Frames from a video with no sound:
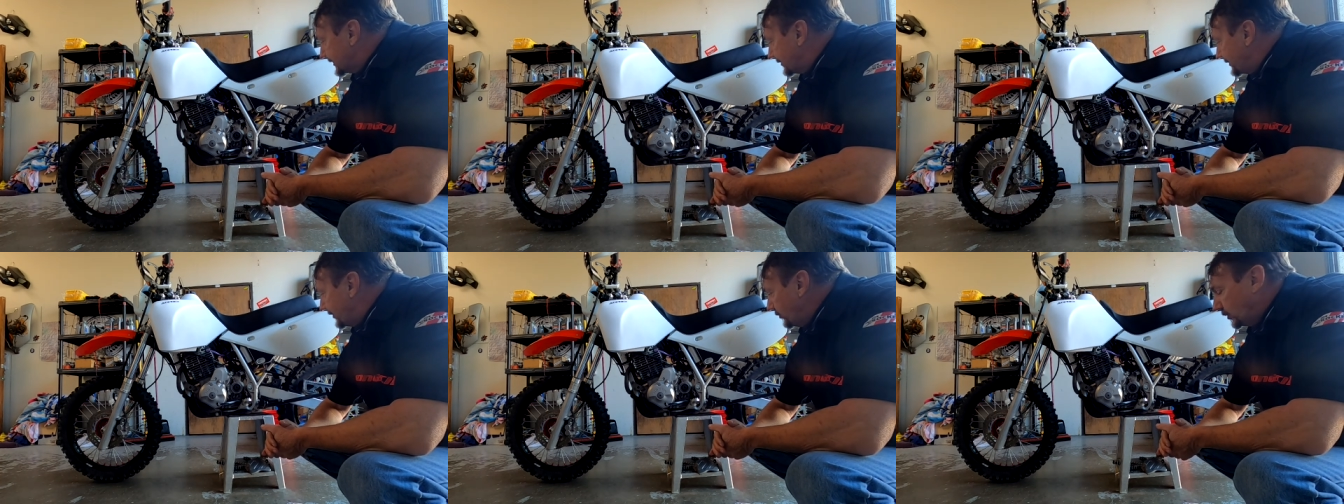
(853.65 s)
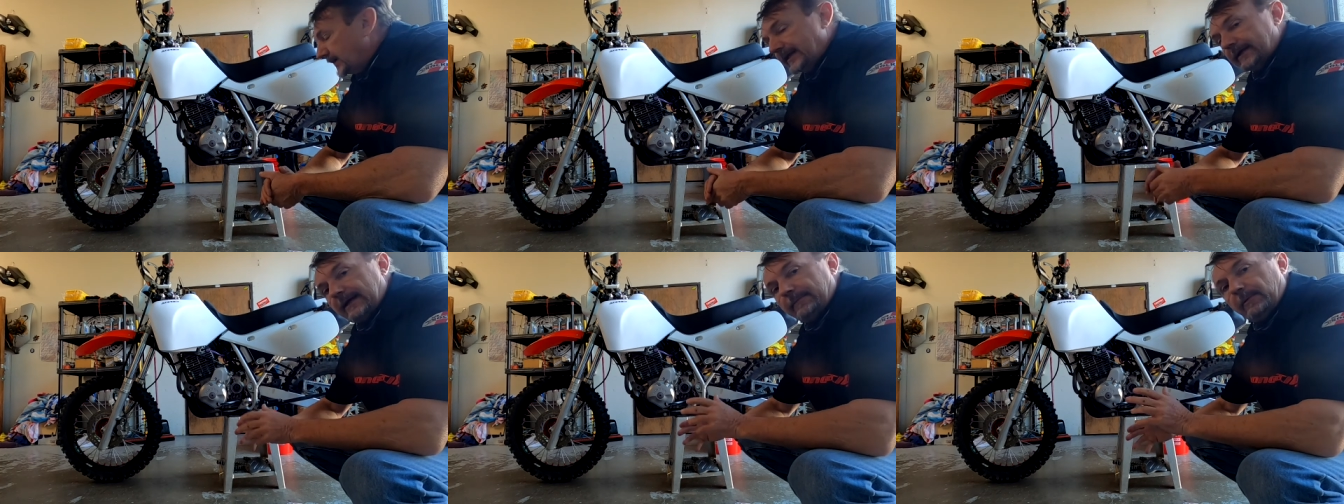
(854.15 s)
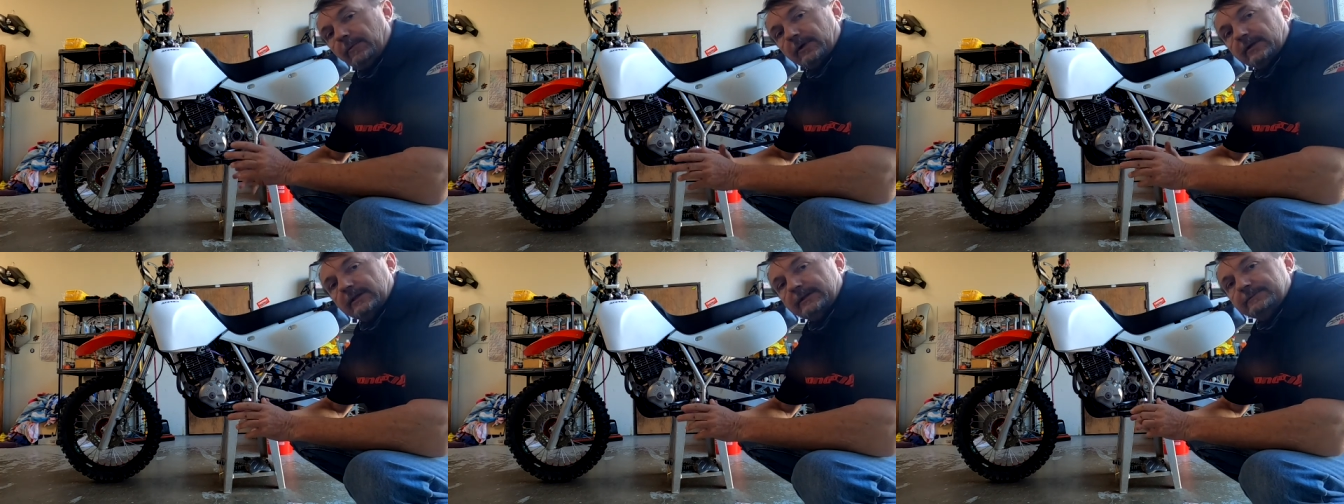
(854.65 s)
Maybe we'll get a couple more
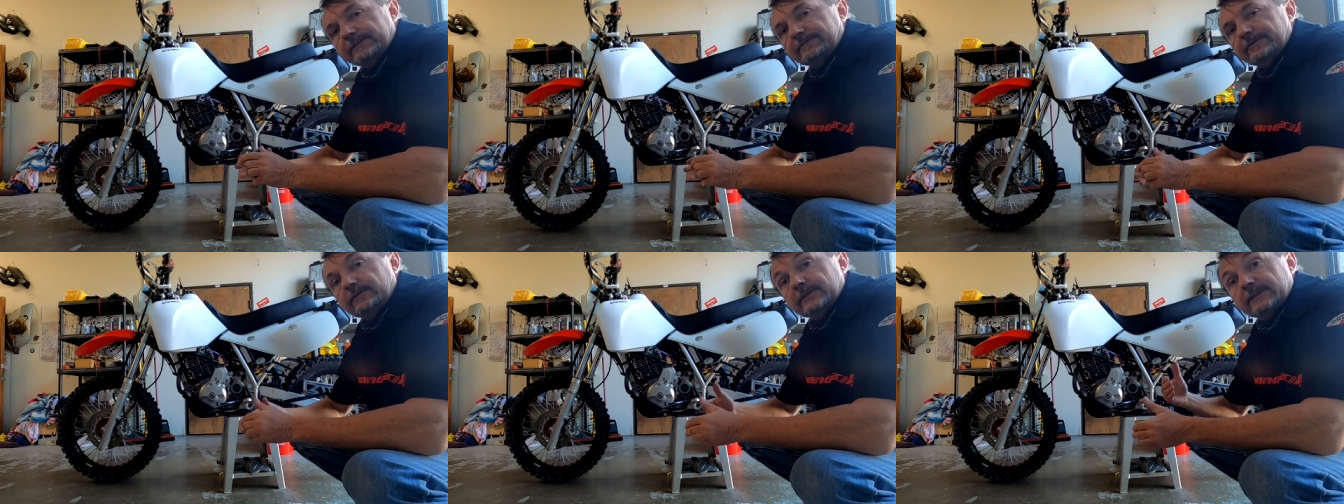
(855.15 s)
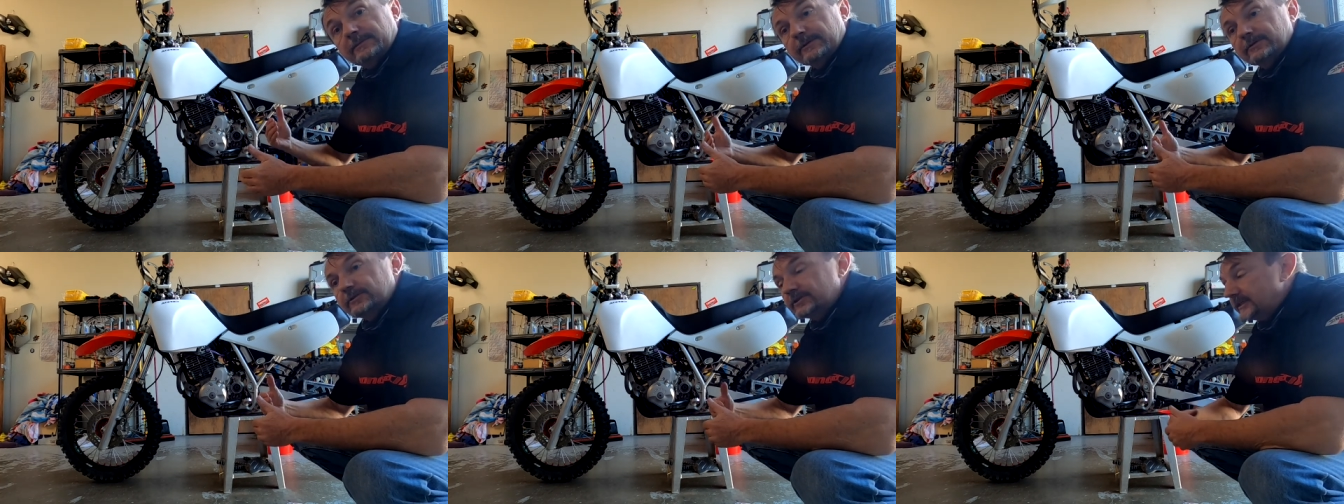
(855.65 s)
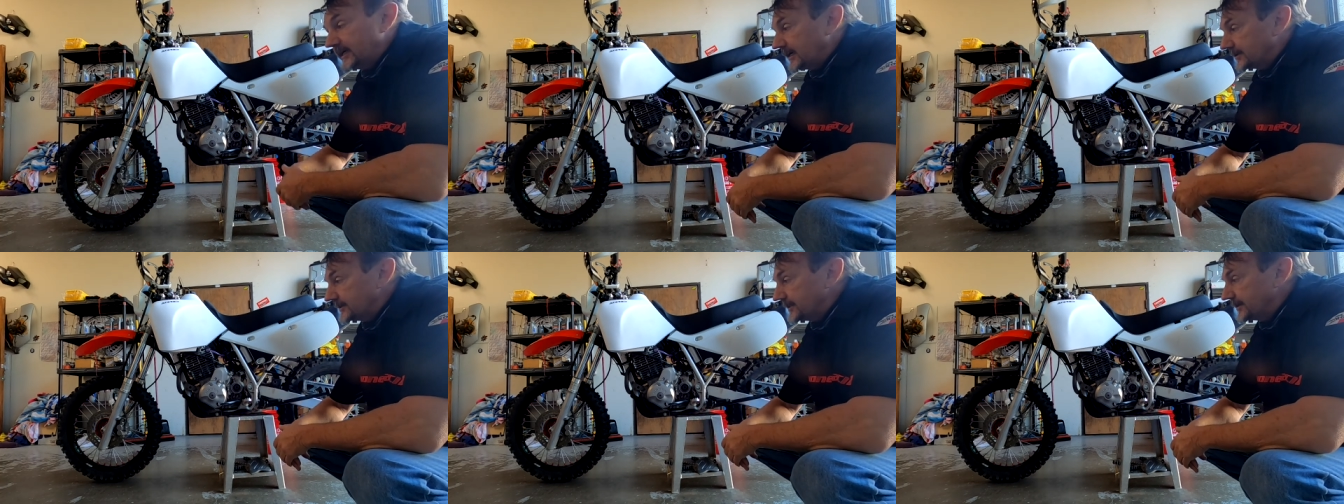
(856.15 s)
clips of doing some of those
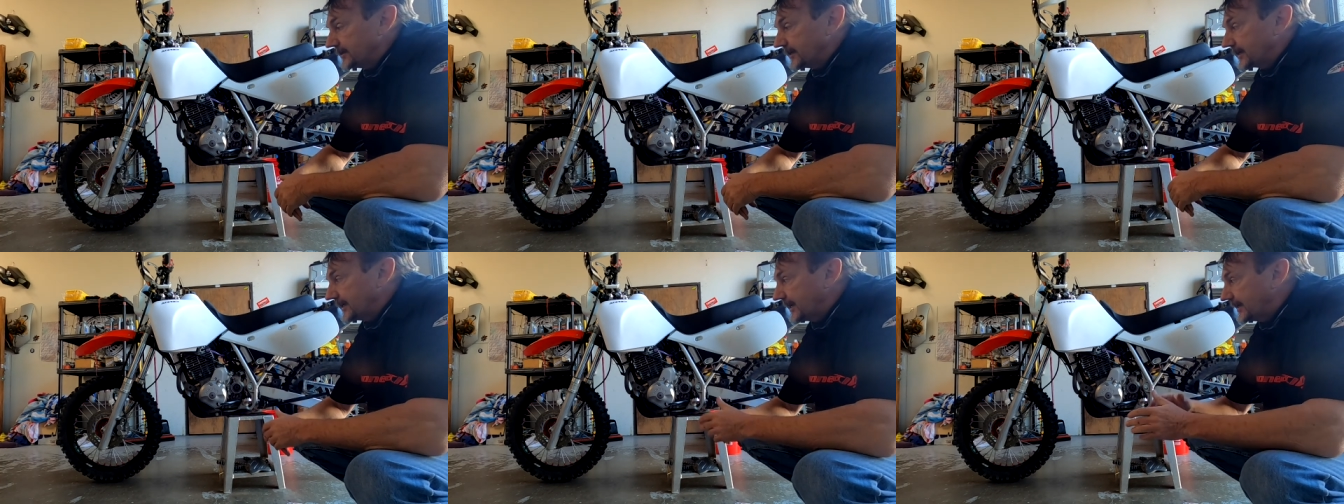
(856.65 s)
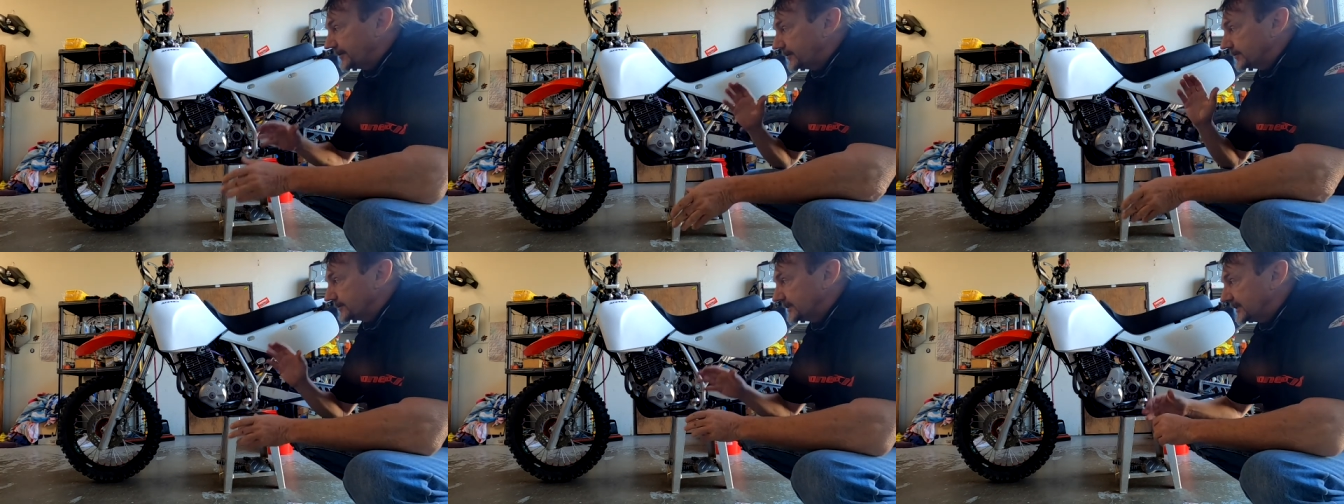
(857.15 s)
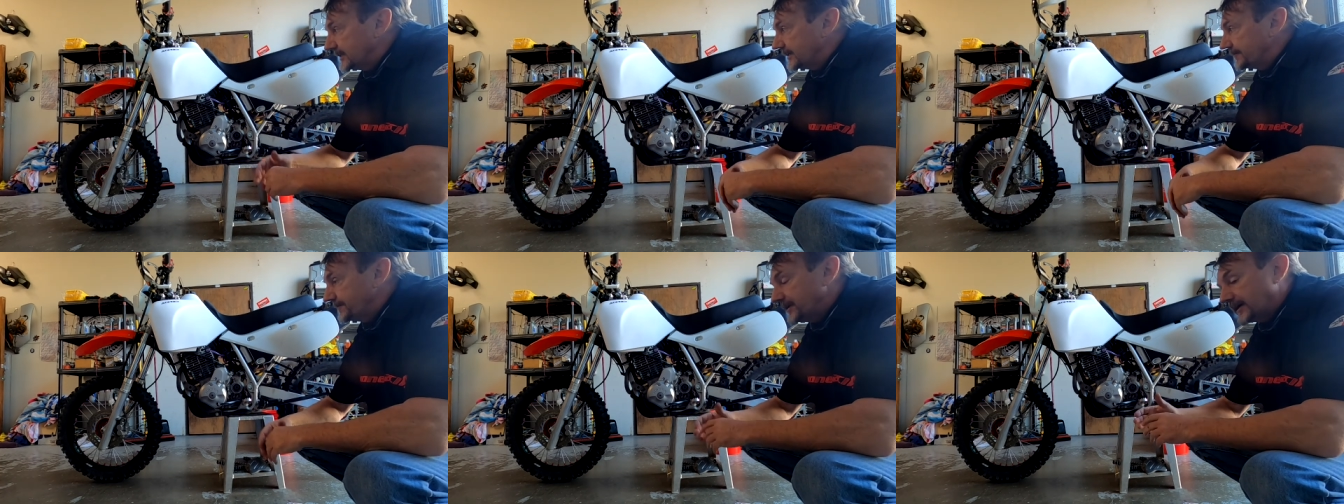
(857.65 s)
G-outs here and I can add those in.
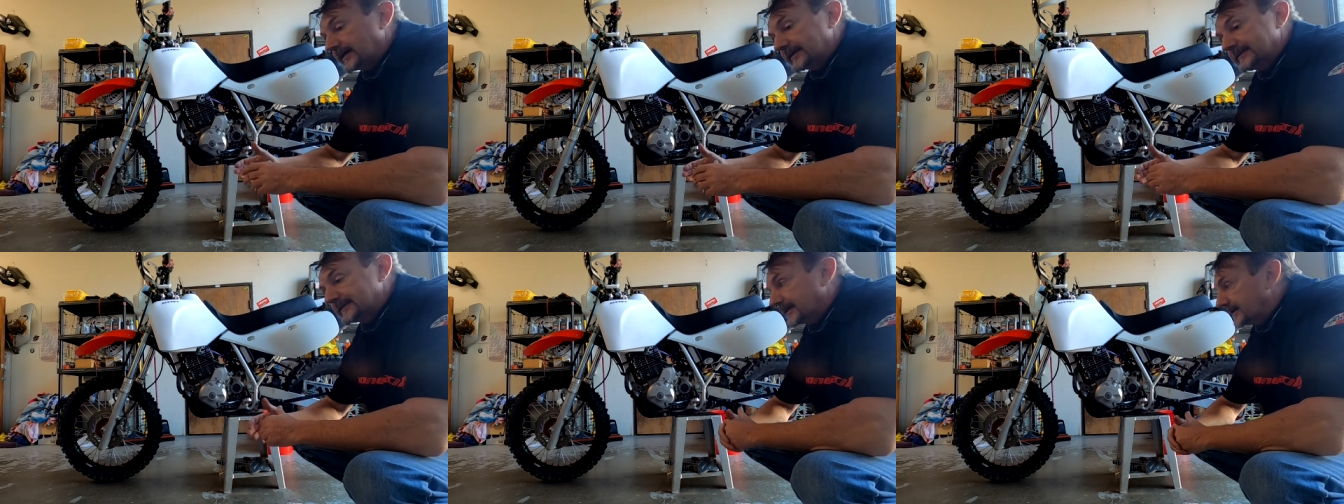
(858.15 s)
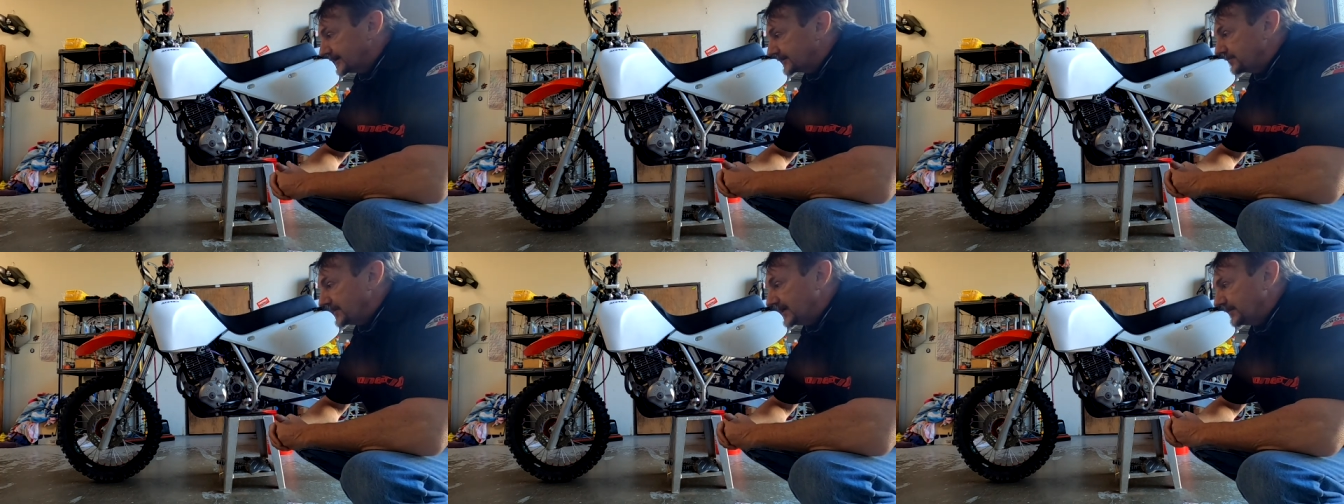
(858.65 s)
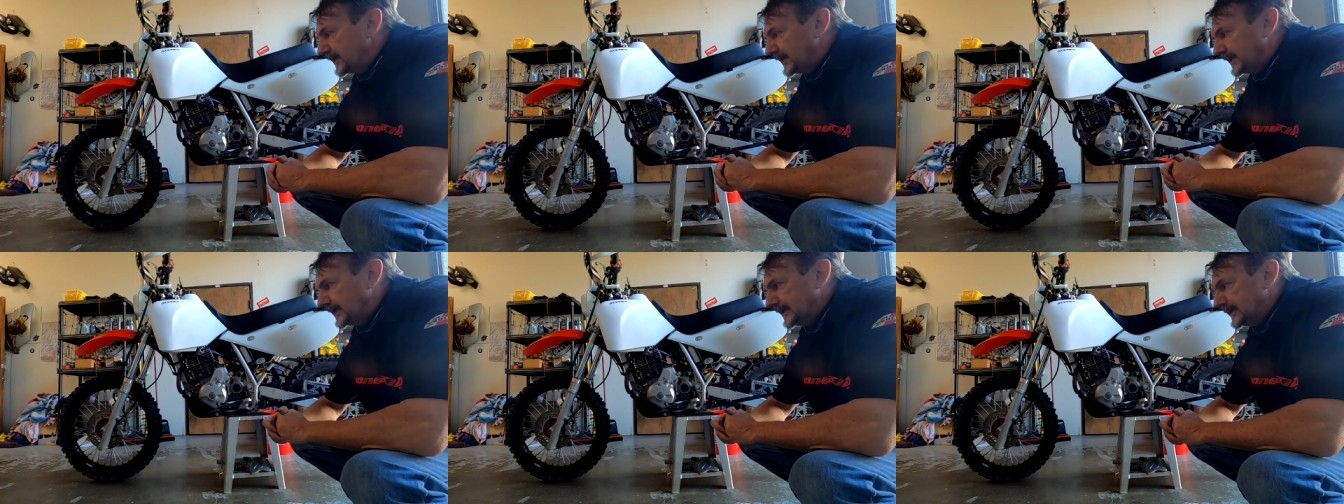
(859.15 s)
If not, this may be